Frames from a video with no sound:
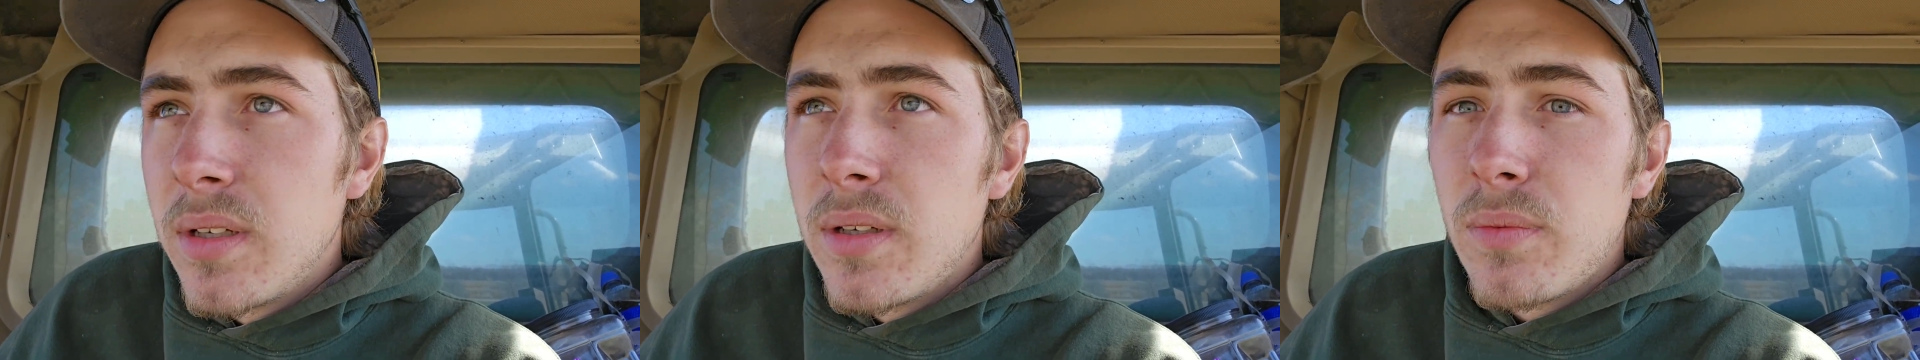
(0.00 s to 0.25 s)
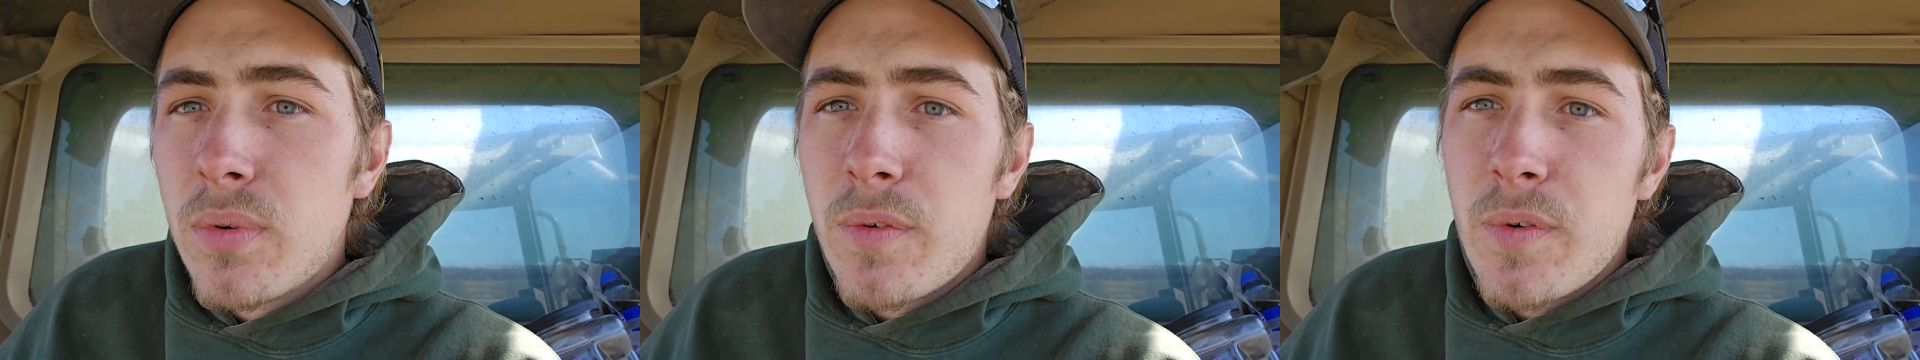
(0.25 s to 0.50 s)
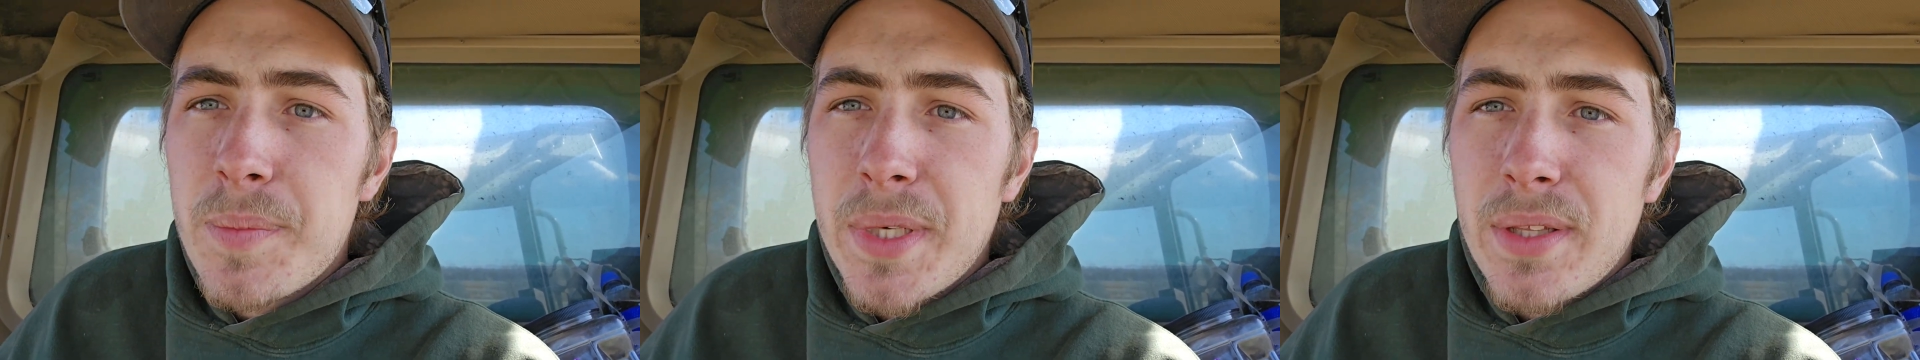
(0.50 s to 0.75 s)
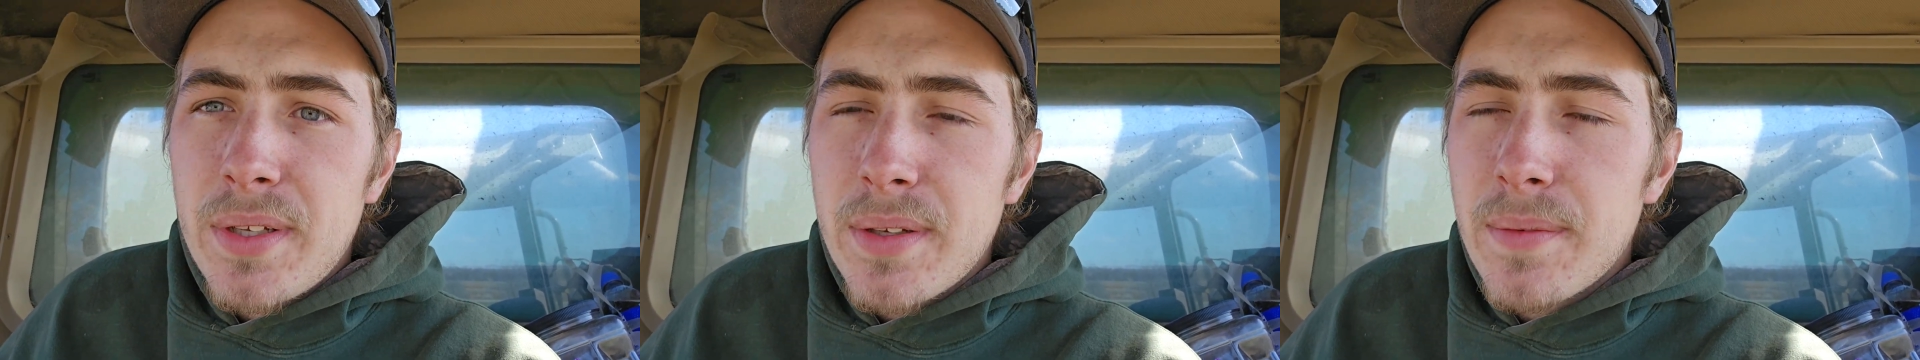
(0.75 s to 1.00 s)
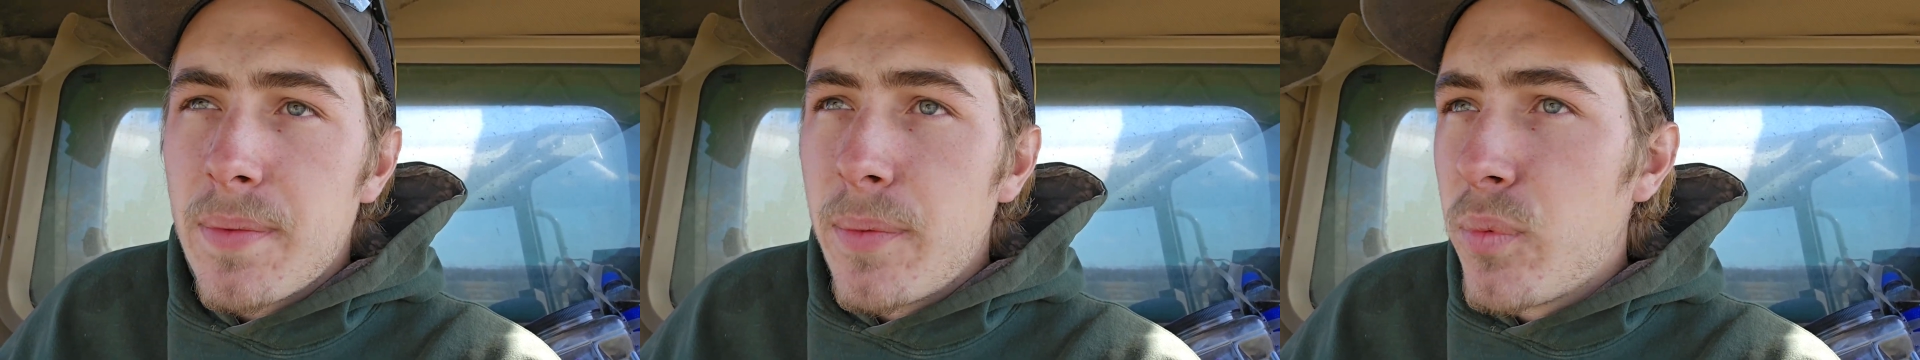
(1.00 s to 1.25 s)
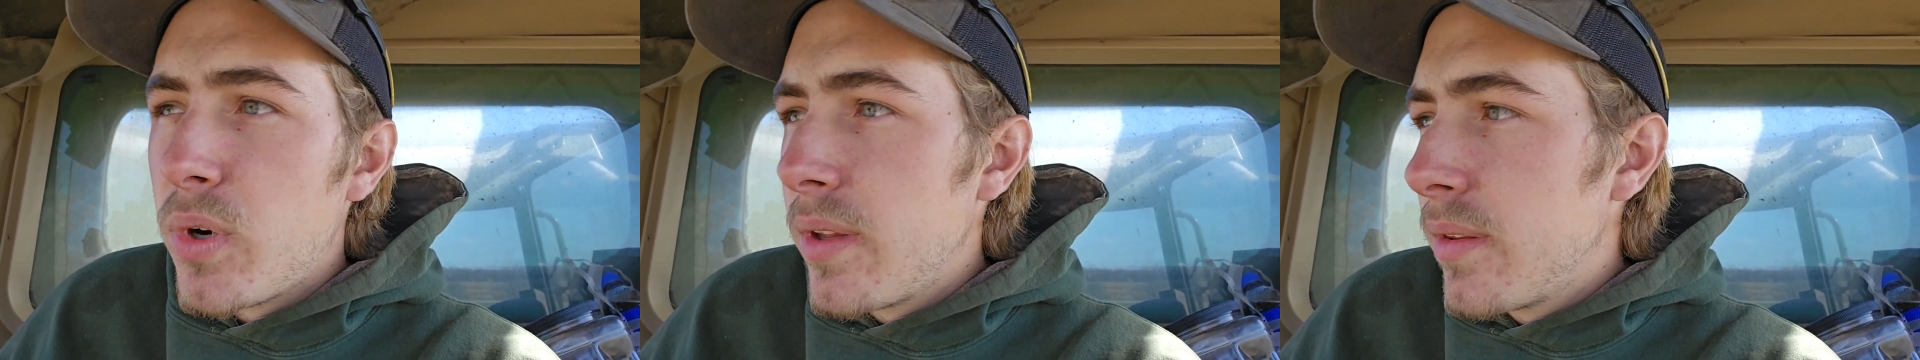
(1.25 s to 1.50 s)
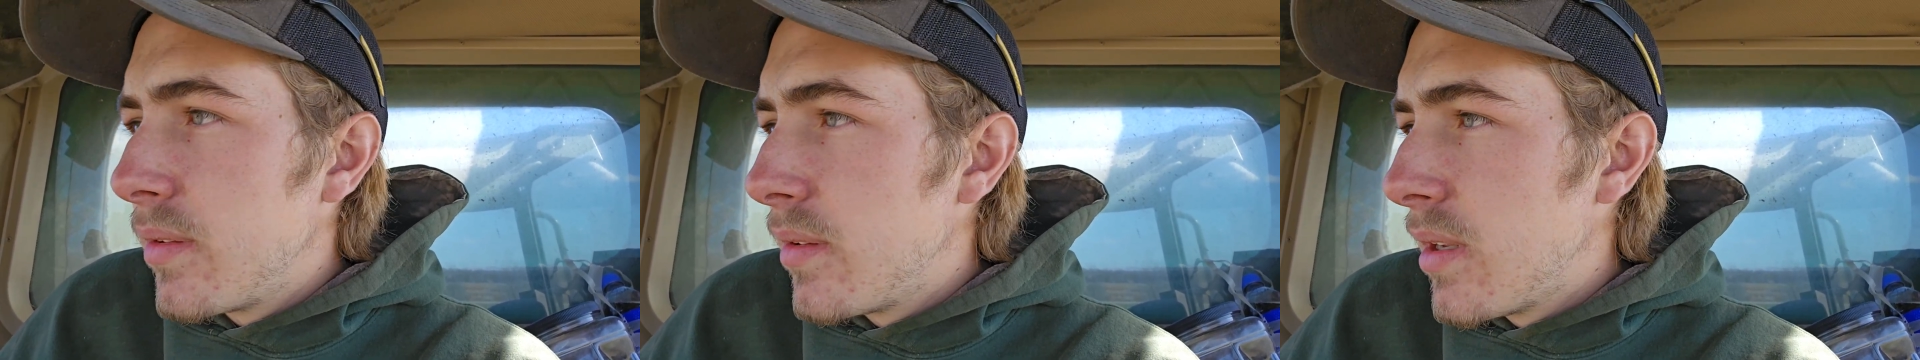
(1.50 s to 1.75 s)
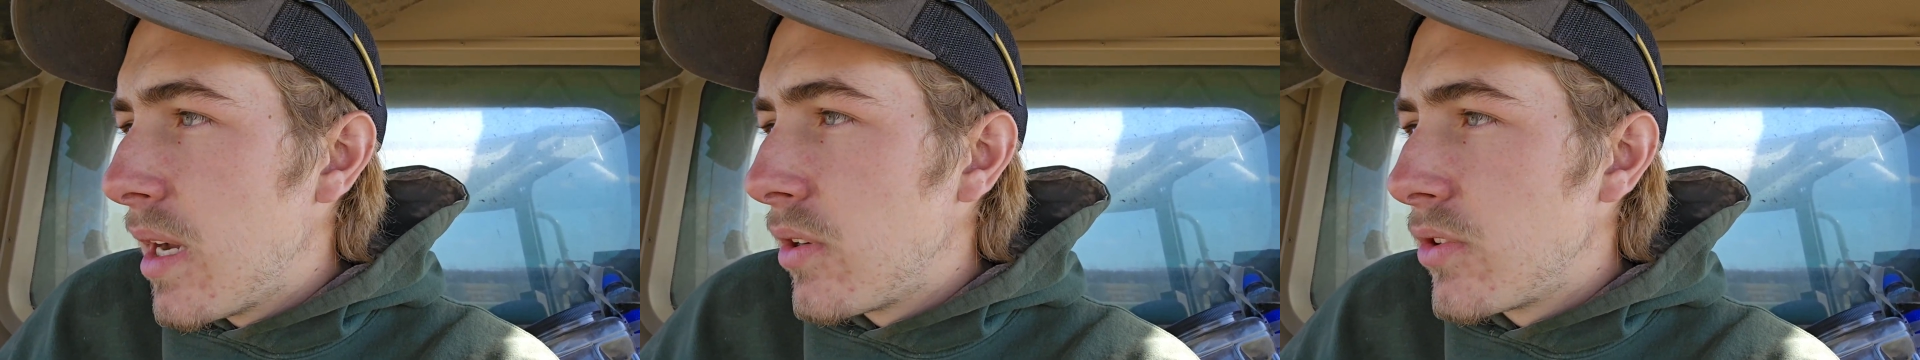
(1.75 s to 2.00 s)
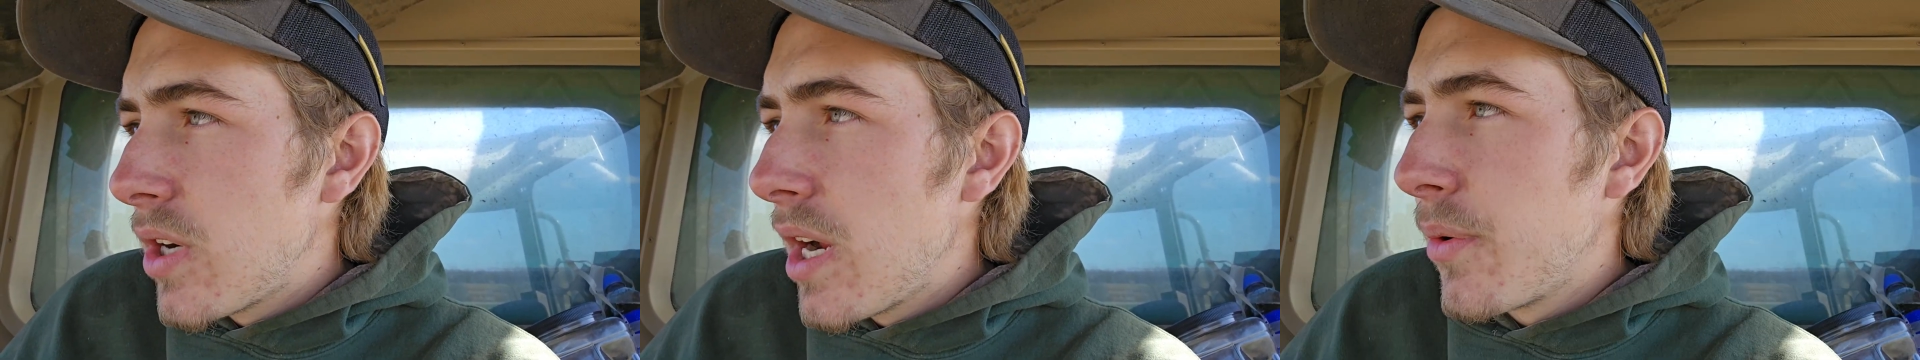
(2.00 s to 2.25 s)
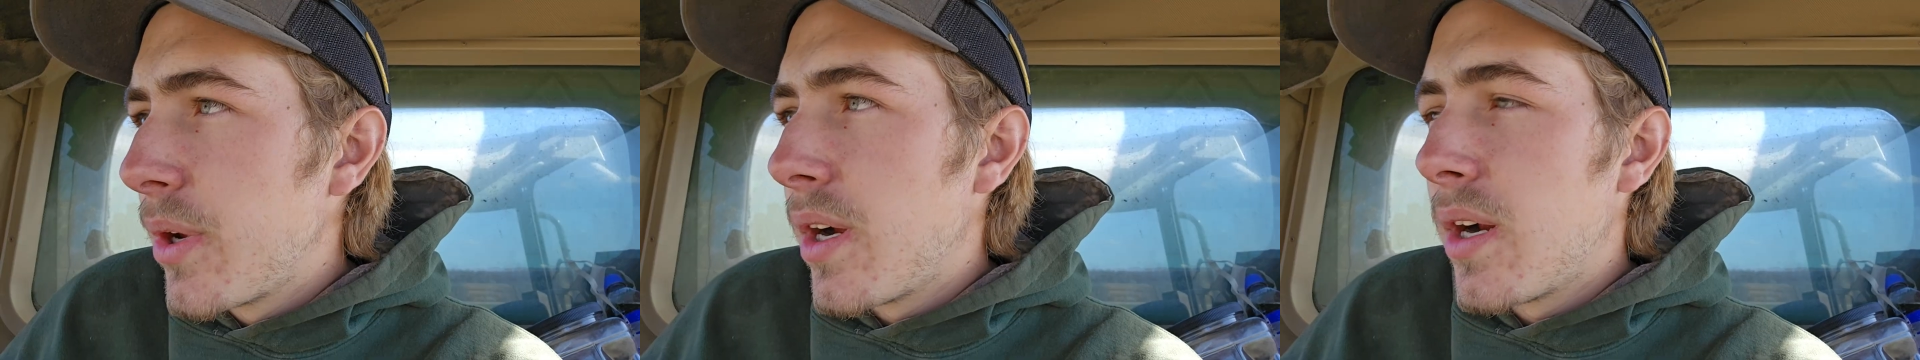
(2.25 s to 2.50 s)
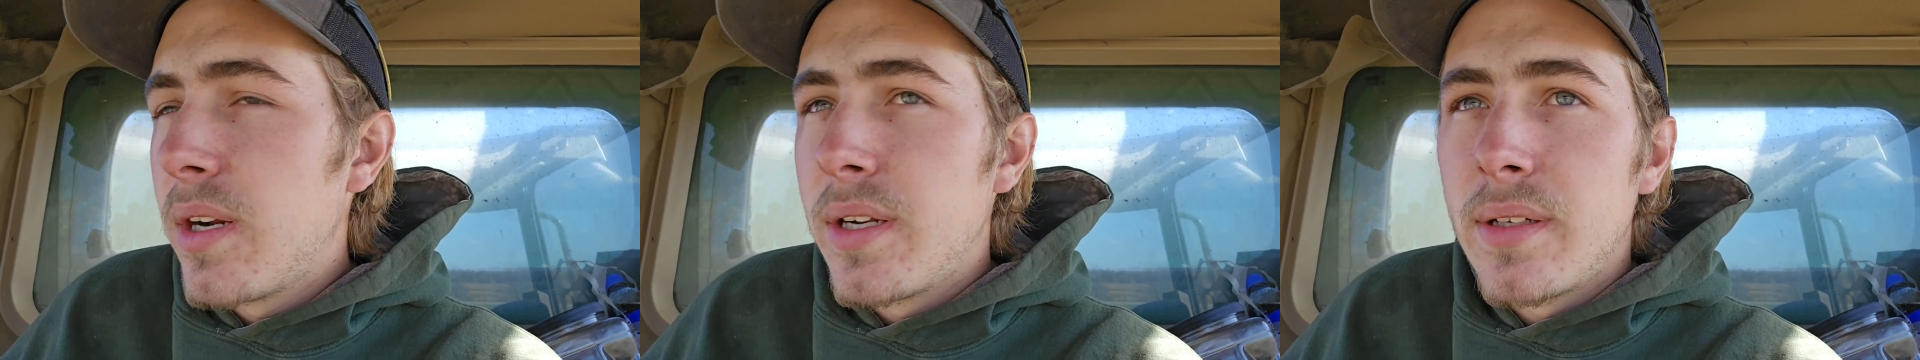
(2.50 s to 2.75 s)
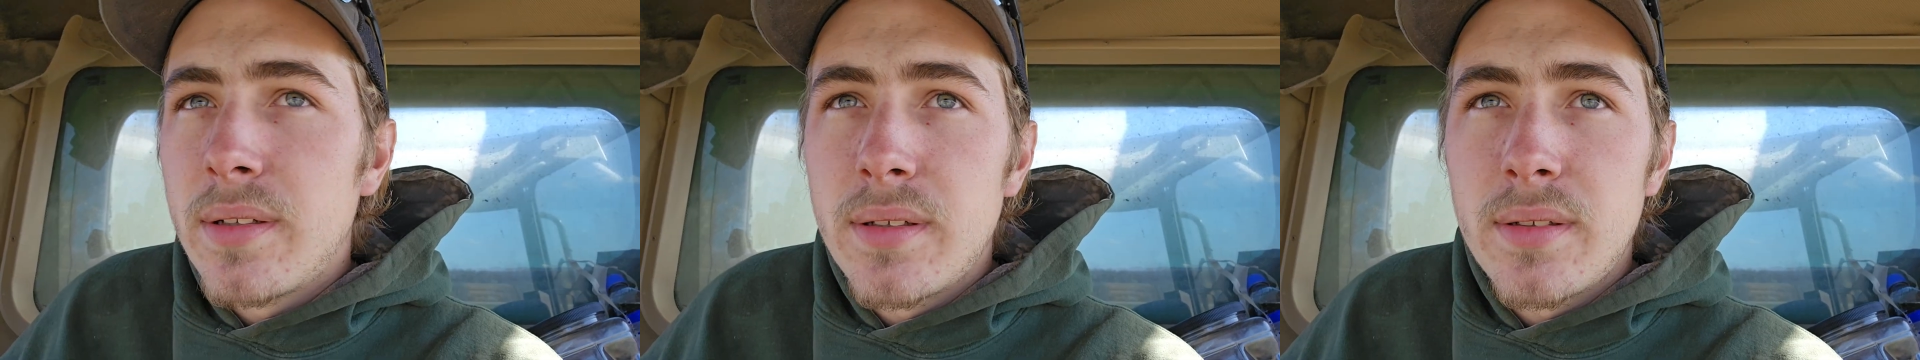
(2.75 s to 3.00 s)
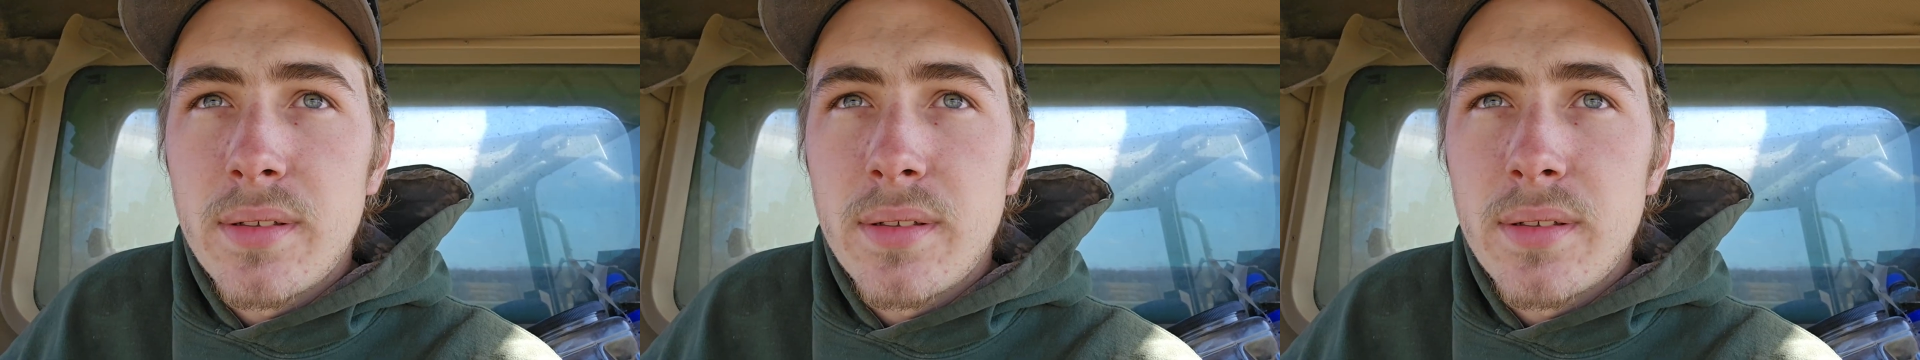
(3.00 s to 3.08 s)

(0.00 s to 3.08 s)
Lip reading: what we've been how dry we are, and